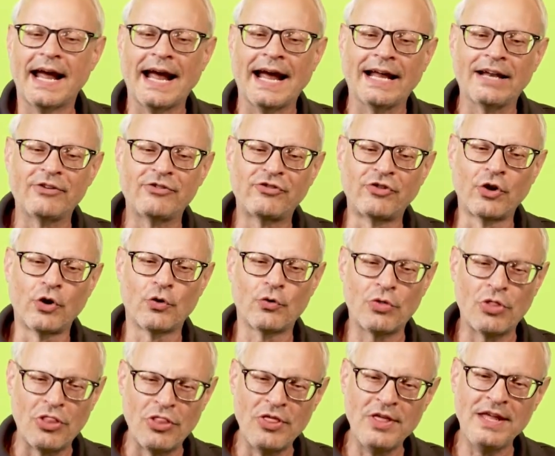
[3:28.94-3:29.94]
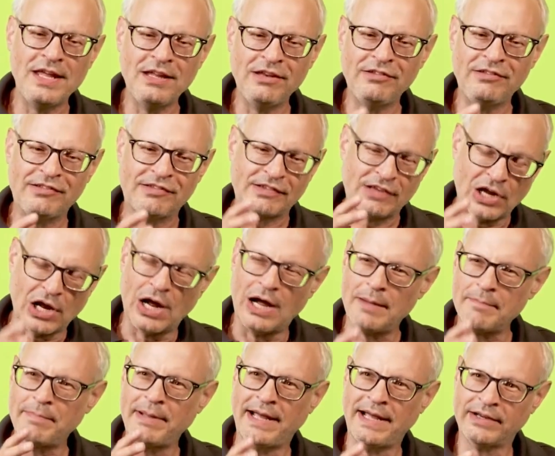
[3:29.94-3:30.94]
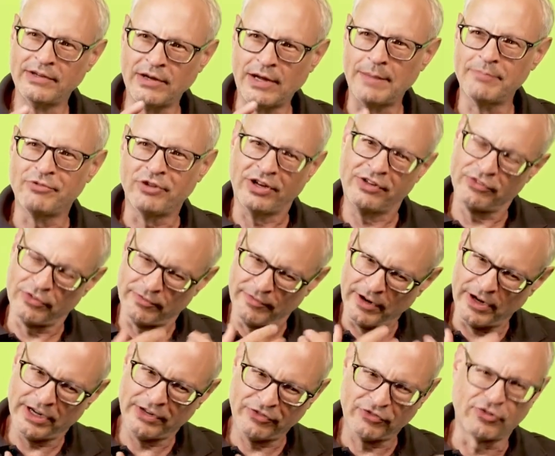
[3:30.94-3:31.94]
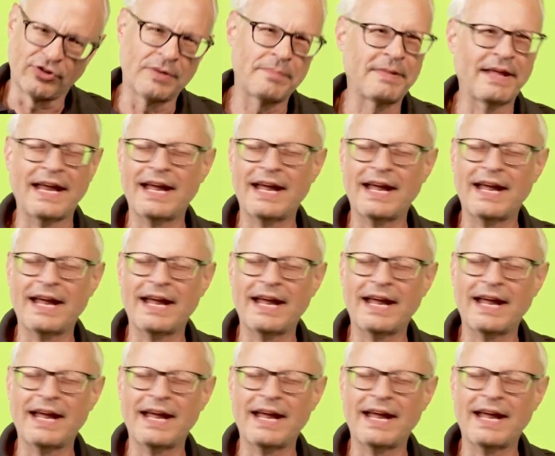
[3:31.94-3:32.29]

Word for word: And so these compact objects are very extreme.